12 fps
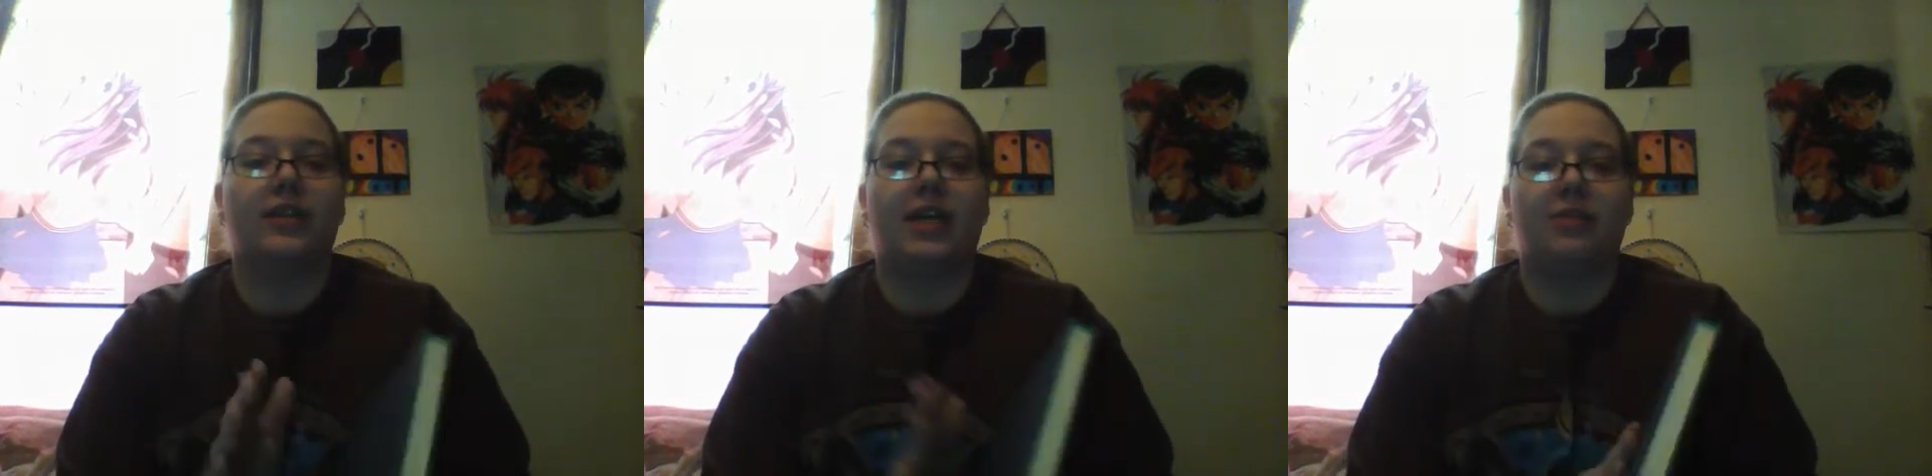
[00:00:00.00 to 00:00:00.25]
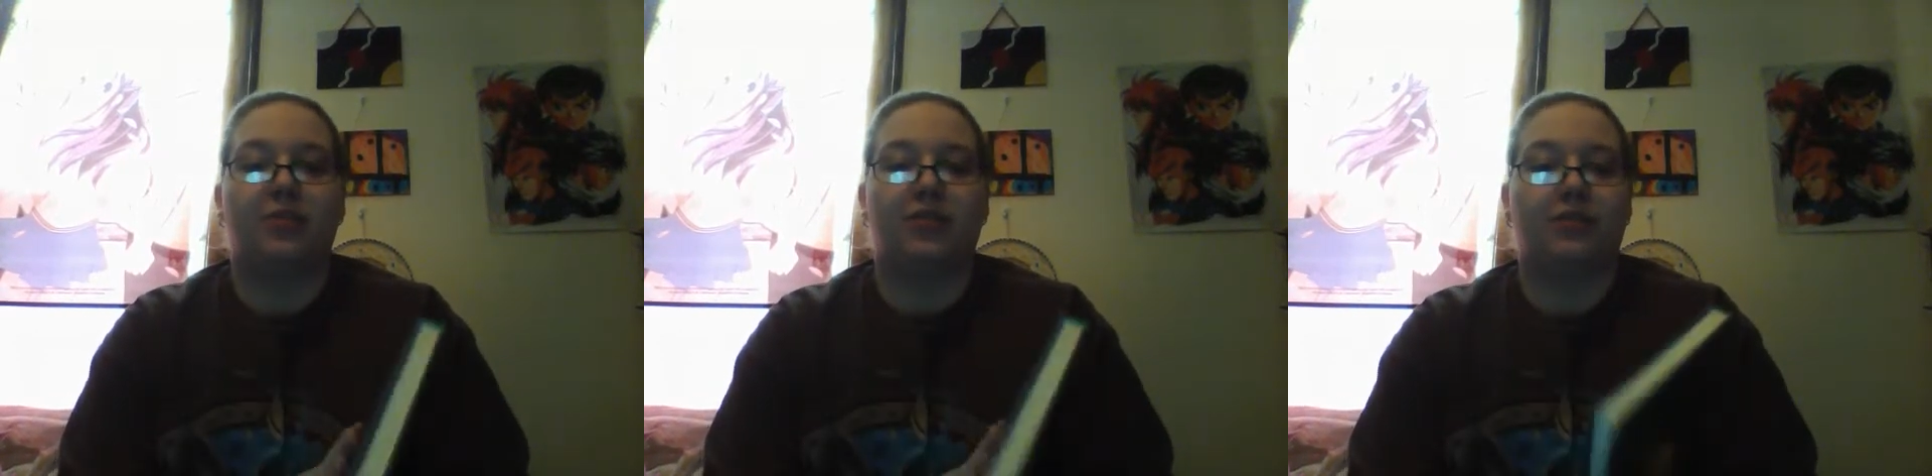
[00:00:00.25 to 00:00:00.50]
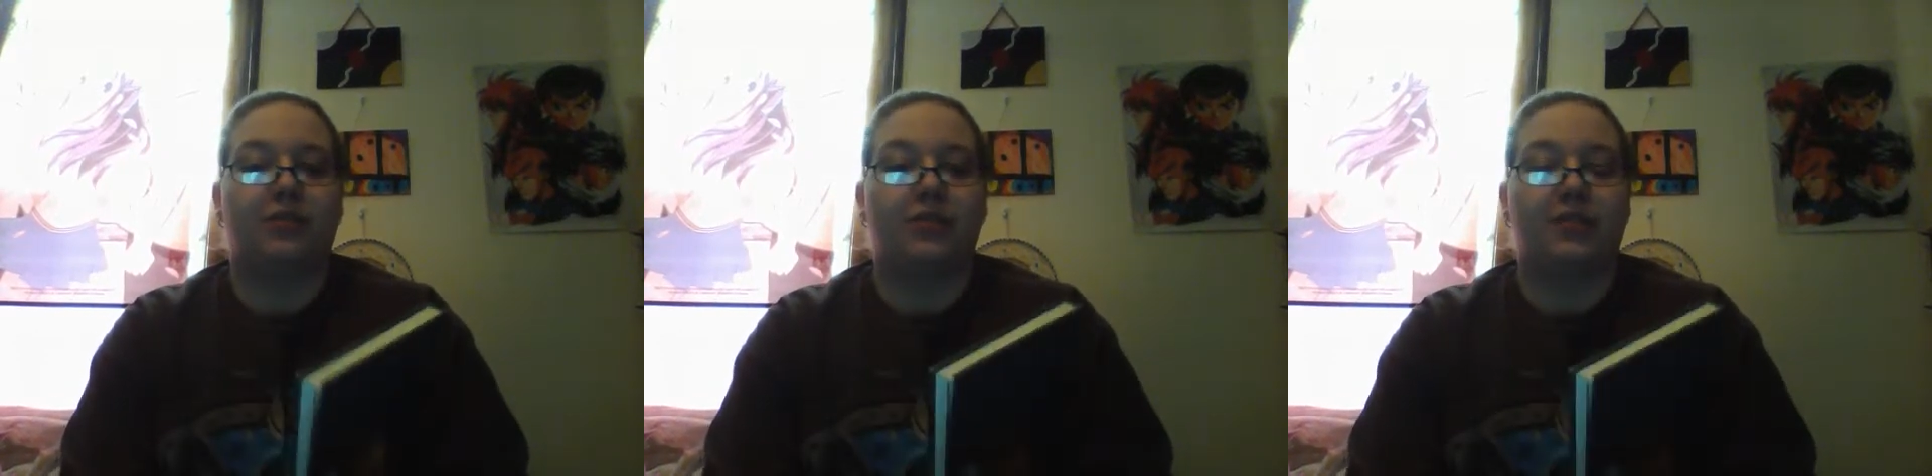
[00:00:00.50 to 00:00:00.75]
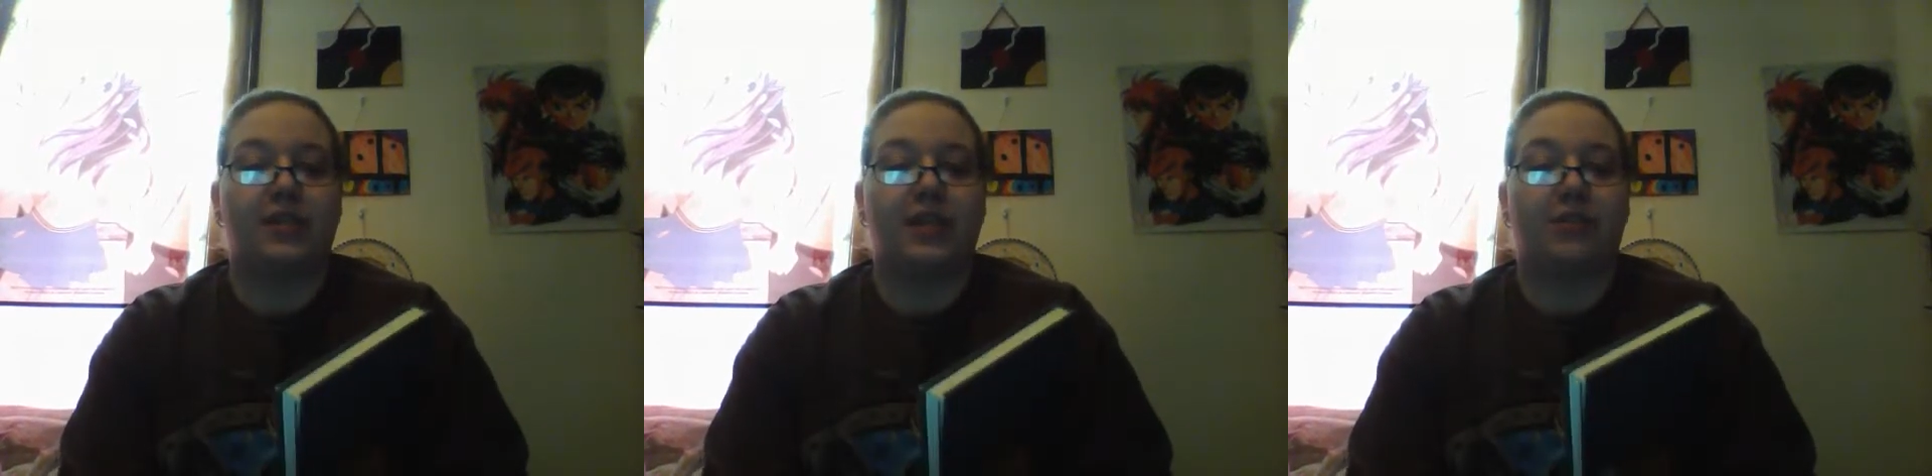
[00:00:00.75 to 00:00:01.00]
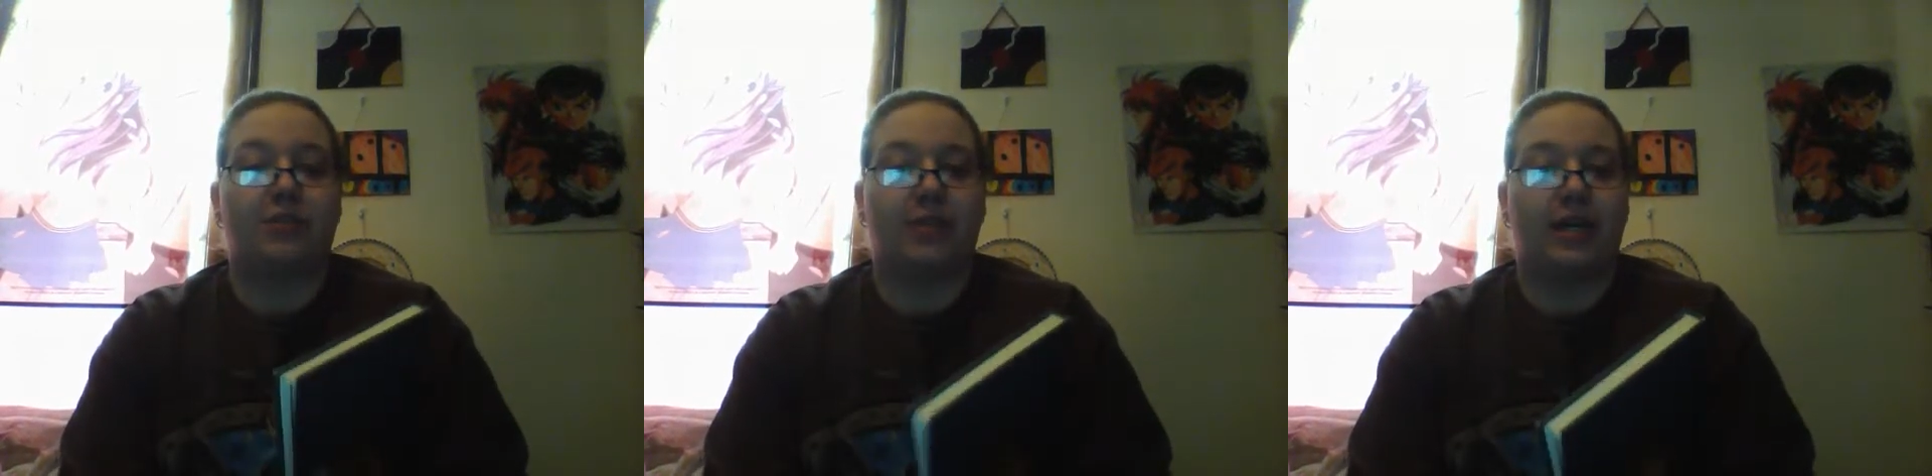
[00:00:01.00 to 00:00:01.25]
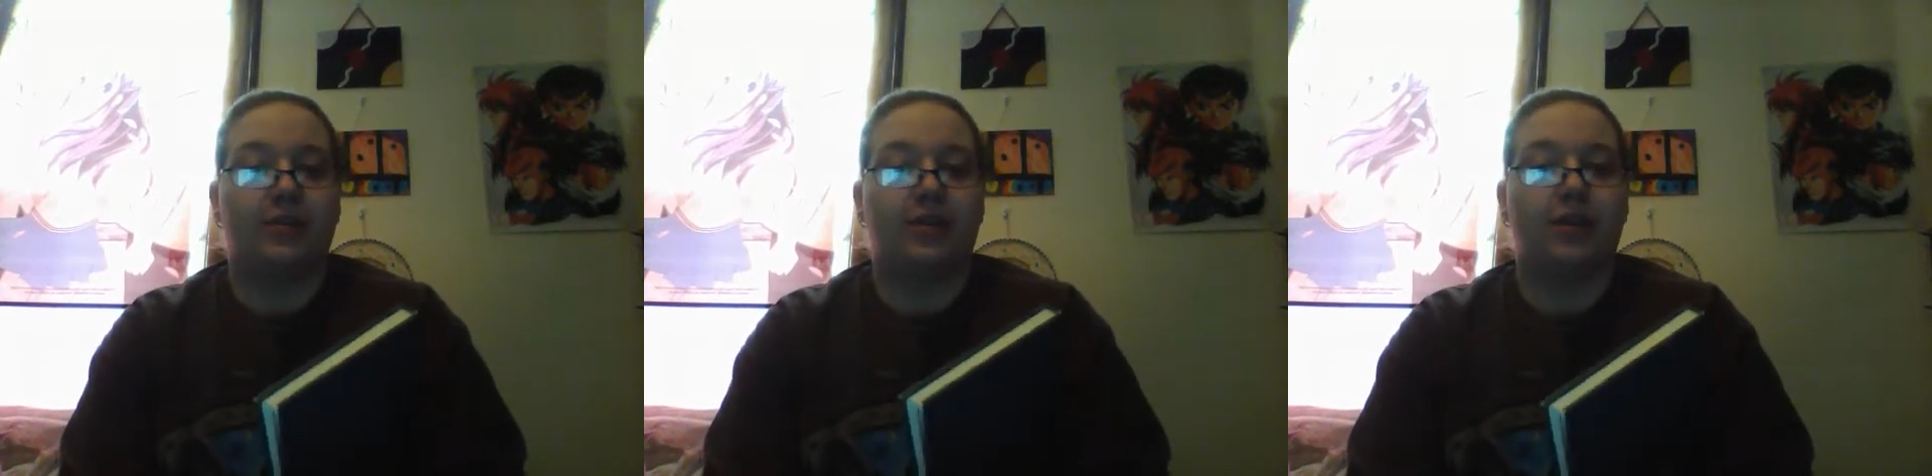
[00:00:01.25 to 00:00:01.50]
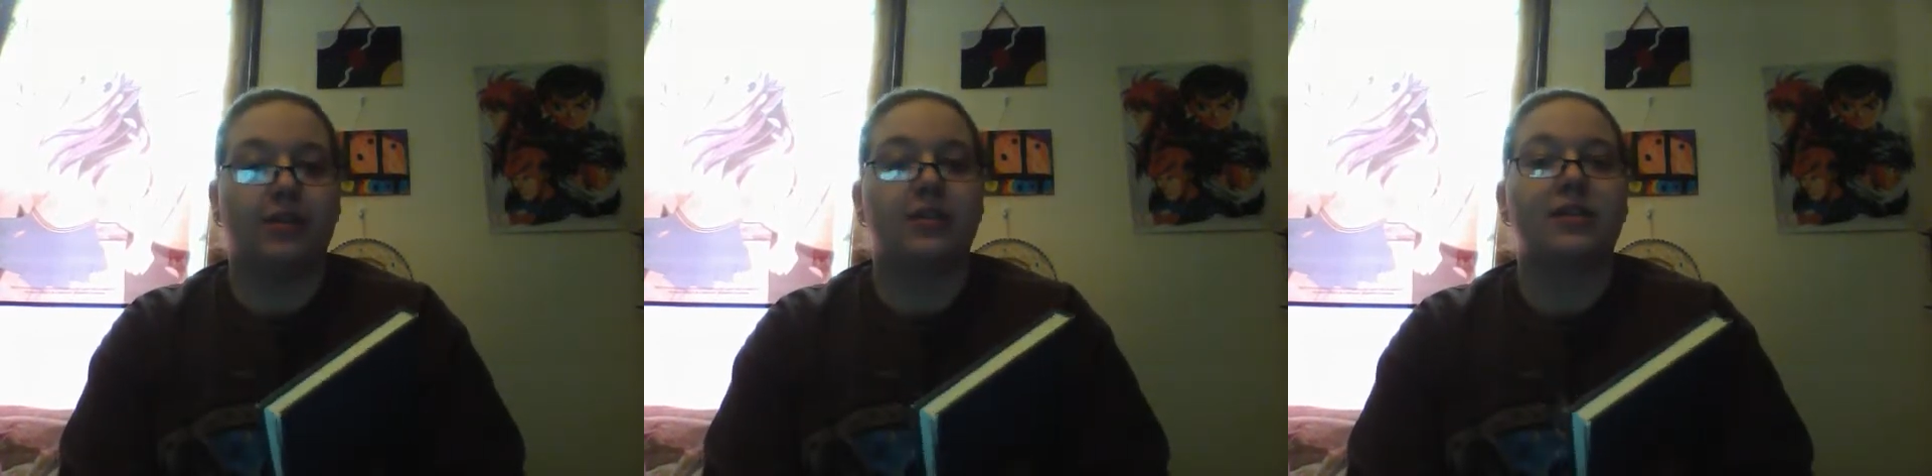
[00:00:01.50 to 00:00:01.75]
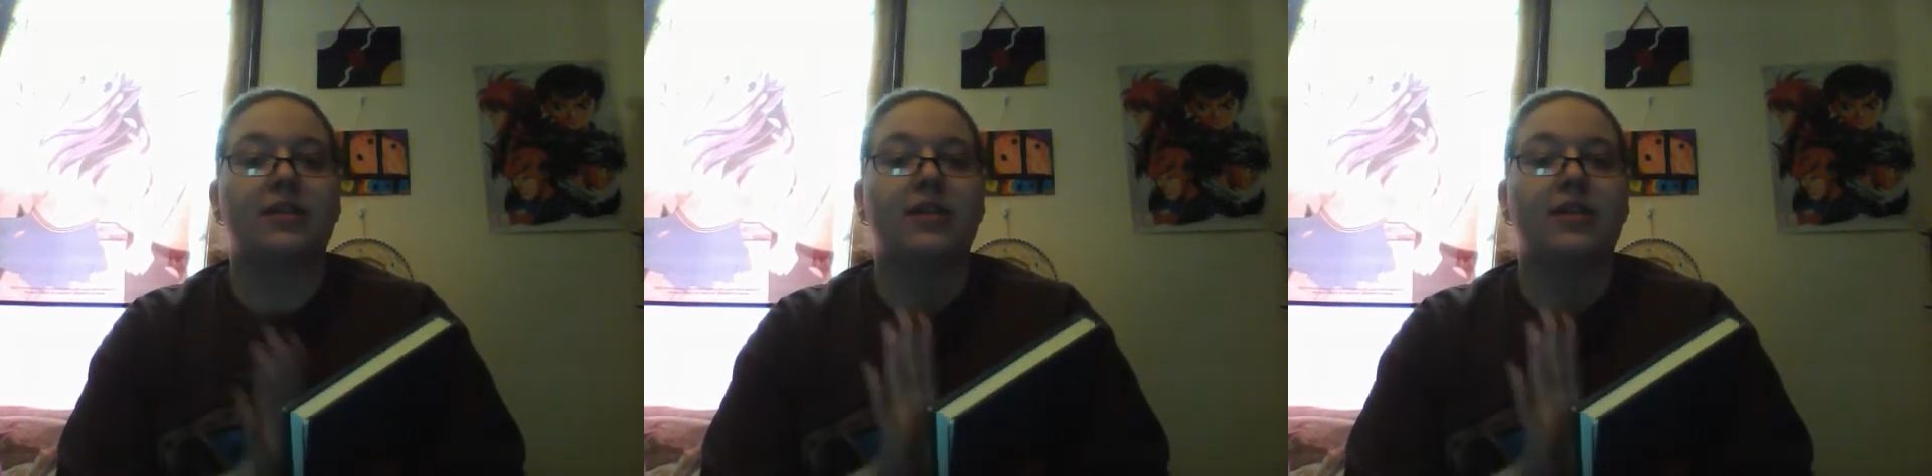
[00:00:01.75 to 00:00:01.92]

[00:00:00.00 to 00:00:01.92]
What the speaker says: guidebook for the Sacred Path cards,